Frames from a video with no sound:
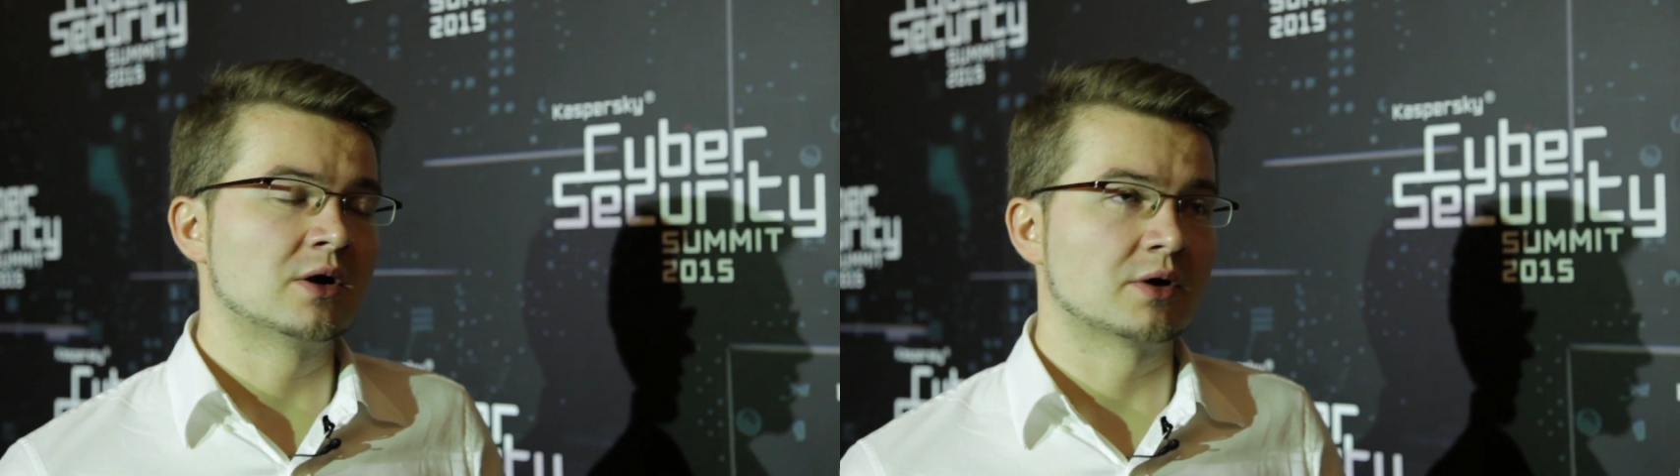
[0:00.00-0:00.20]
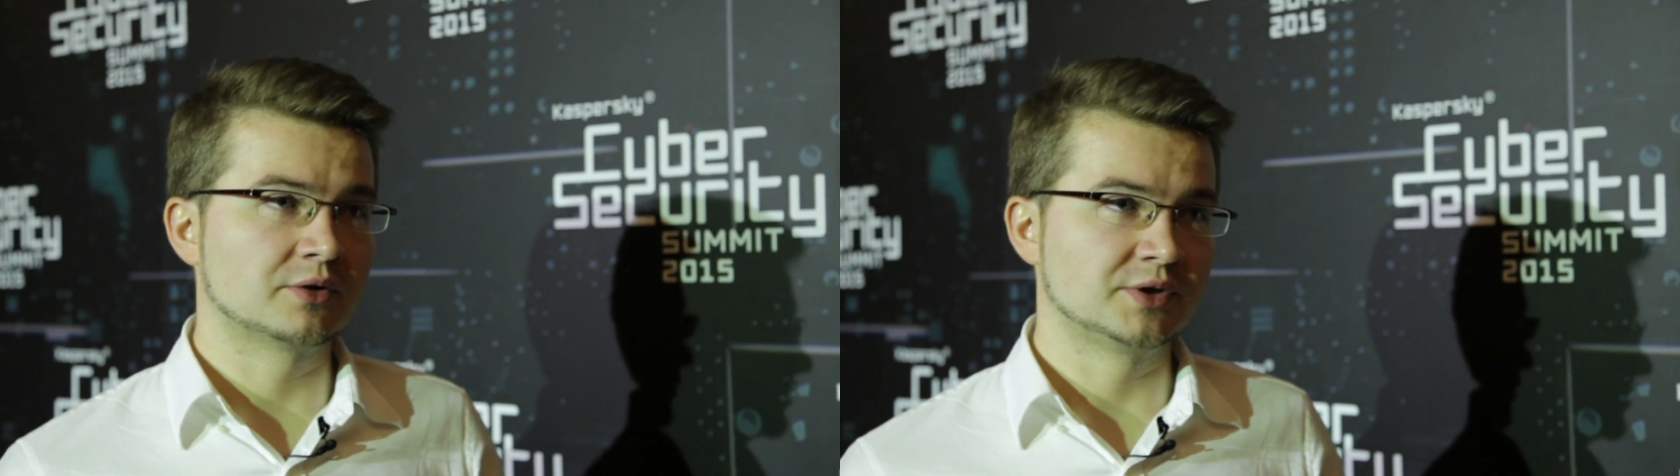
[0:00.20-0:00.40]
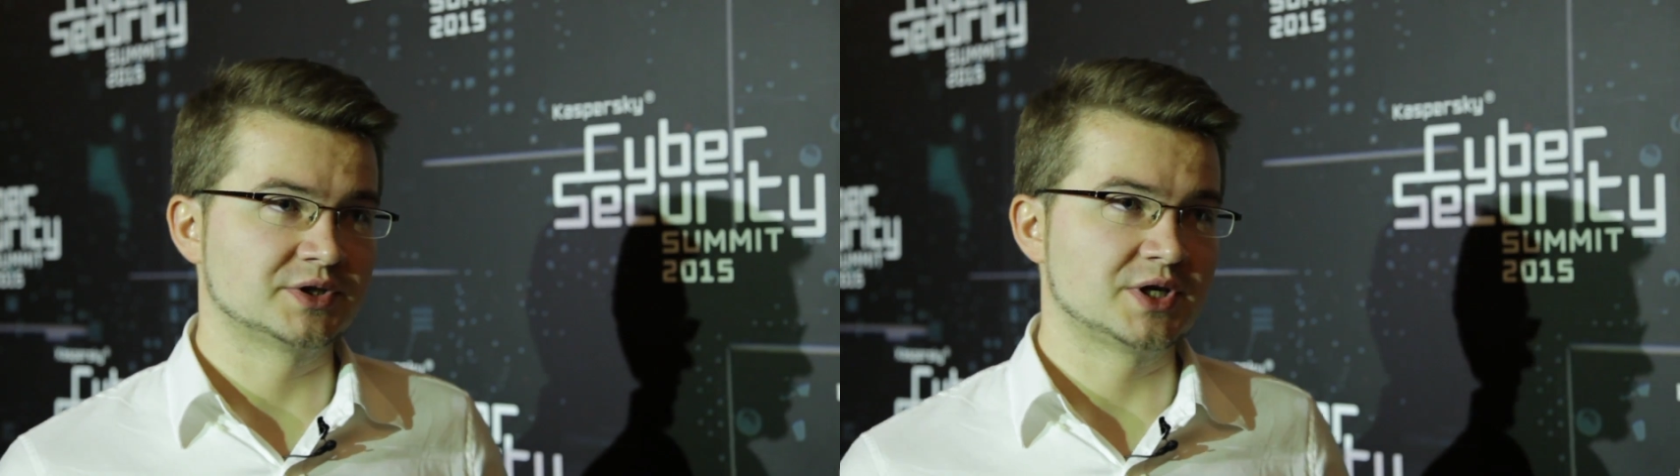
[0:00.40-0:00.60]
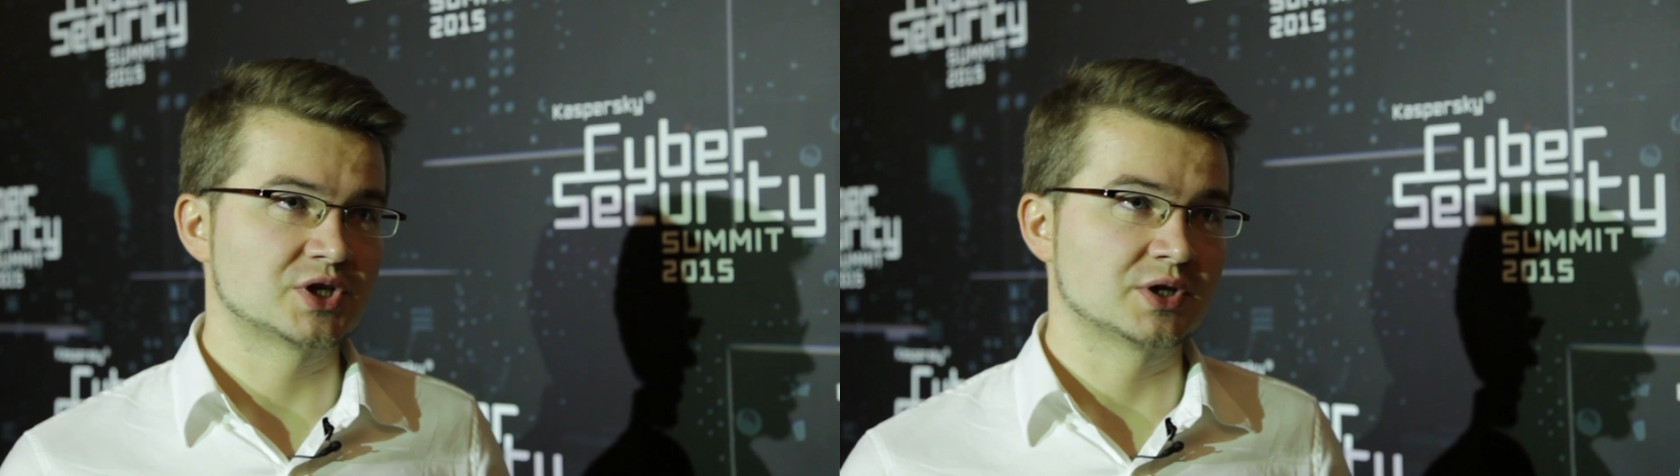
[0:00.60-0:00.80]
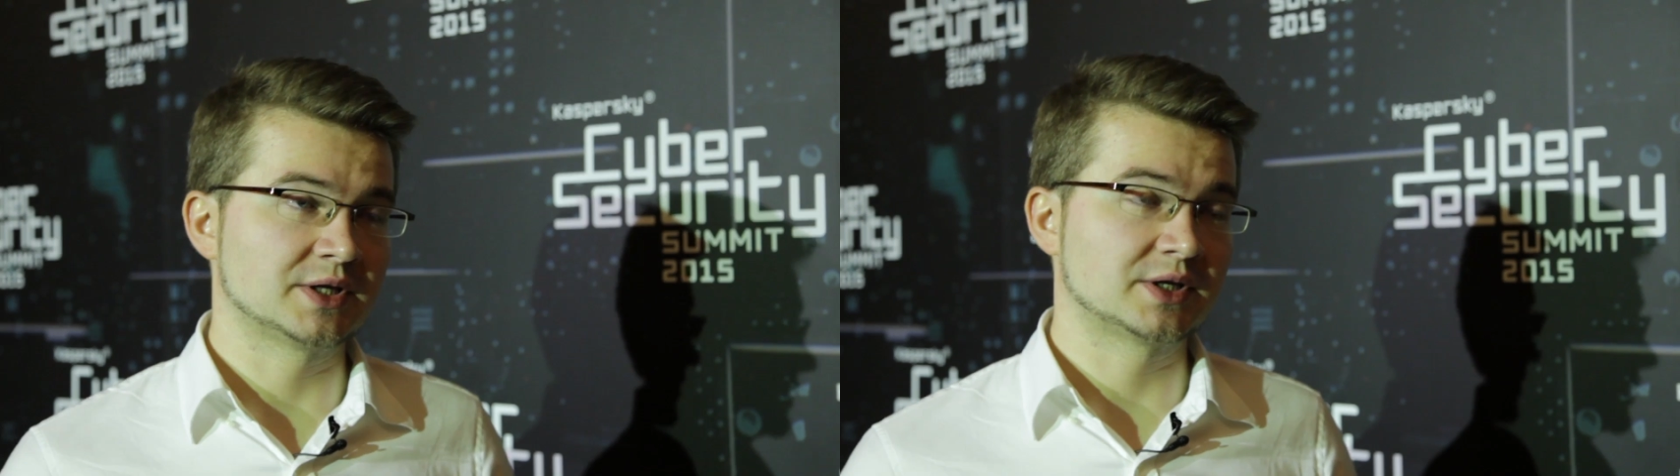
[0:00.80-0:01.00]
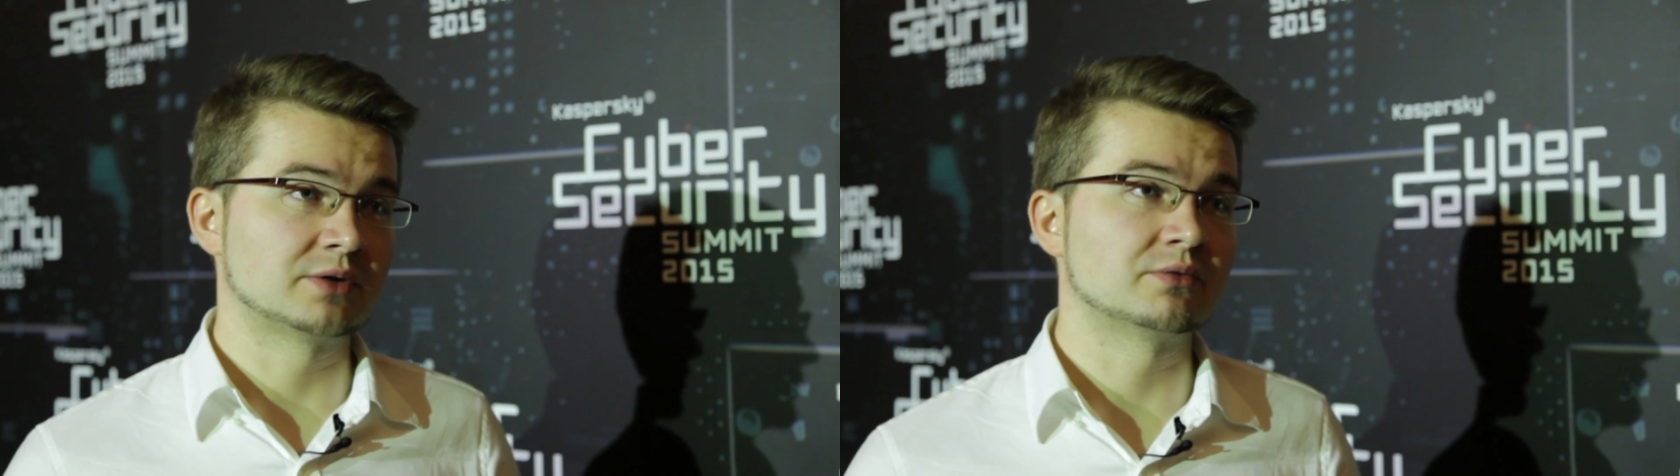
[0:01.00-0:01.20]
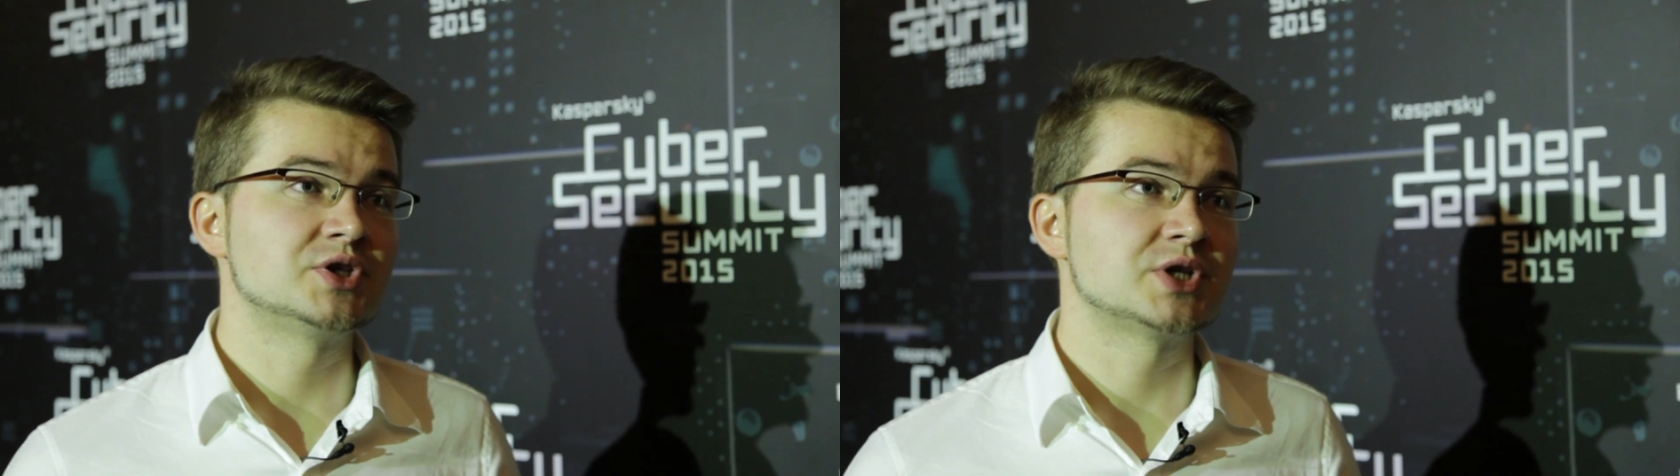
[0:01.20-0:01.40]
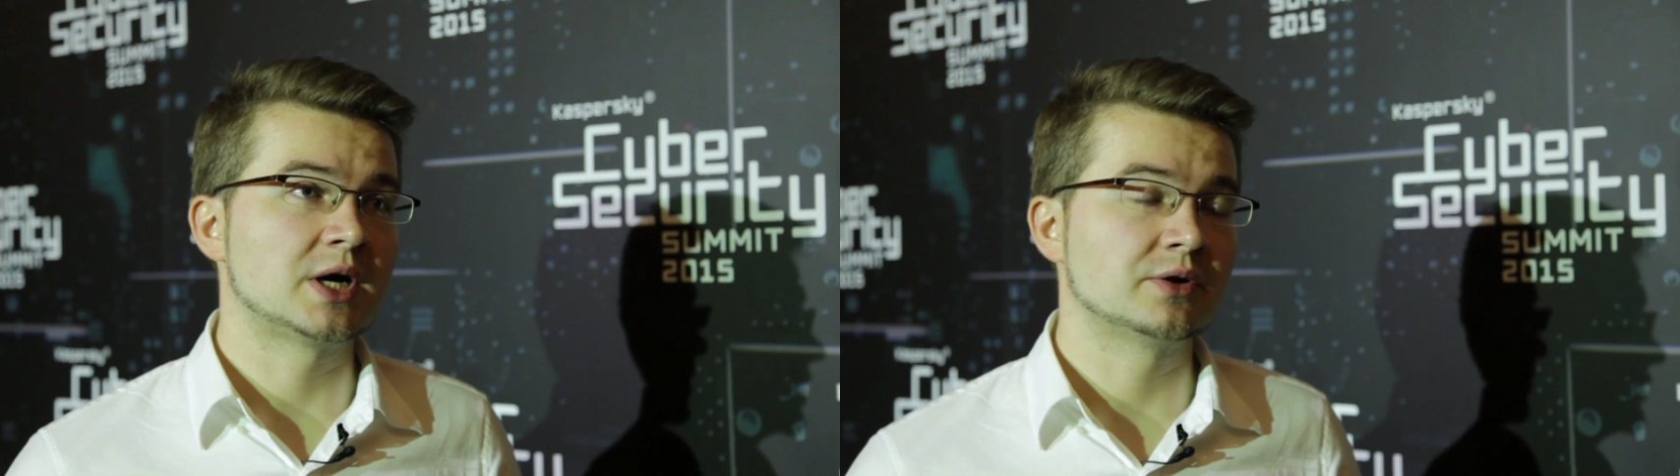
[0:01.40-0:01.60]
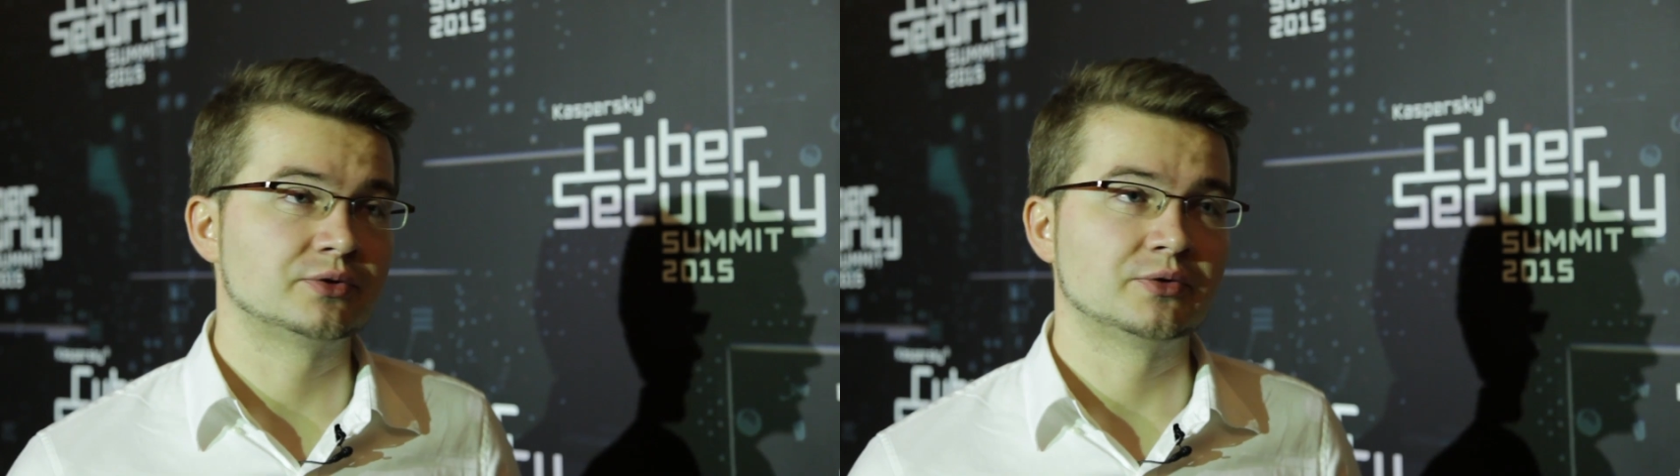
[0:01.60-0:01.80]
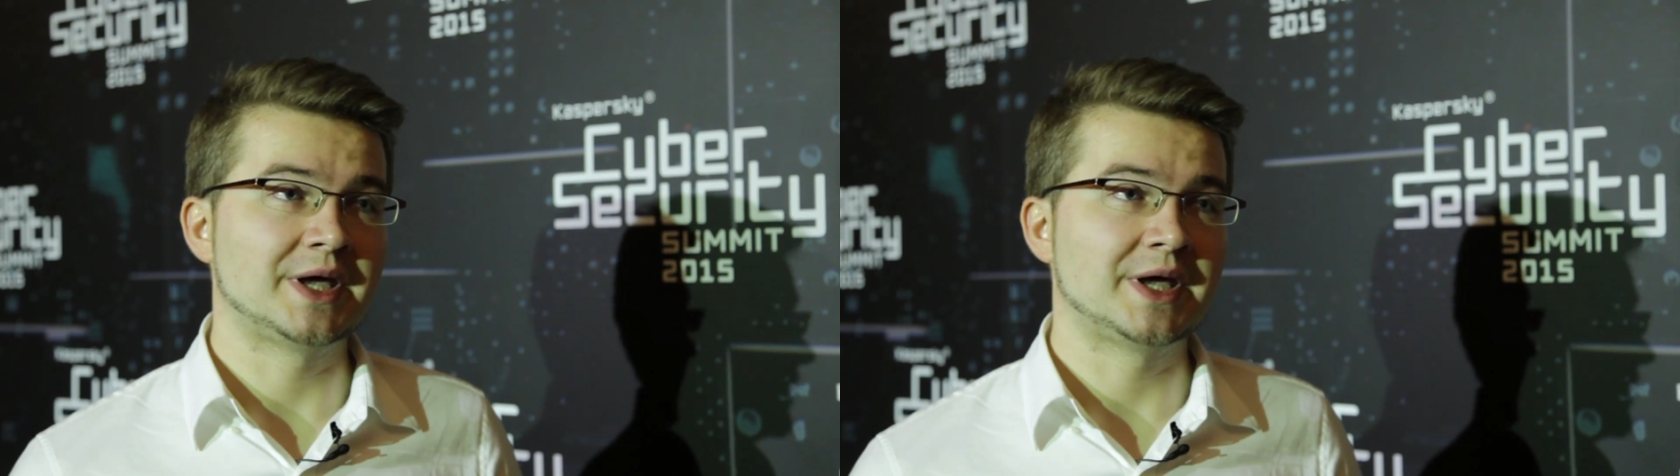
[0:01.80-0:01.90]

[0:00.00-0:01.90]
organization that can reach out to